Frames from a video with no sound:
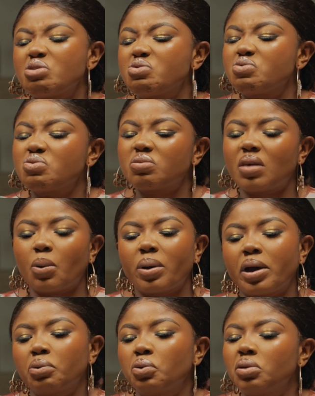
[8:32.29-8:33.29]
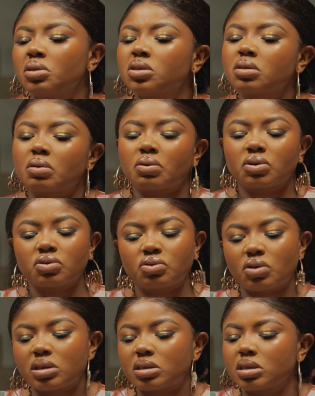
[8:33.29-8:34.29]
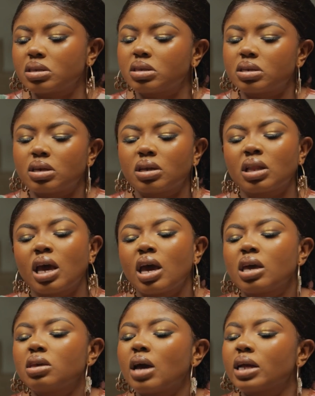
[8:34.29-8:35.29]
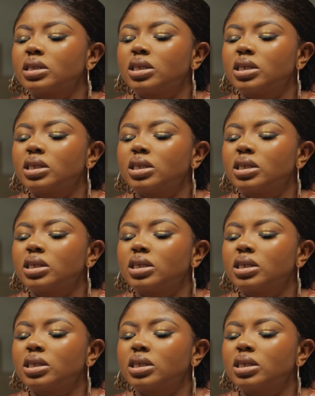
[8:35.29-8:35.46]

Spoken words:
you know that when you're doing this cross-dressing thing, you are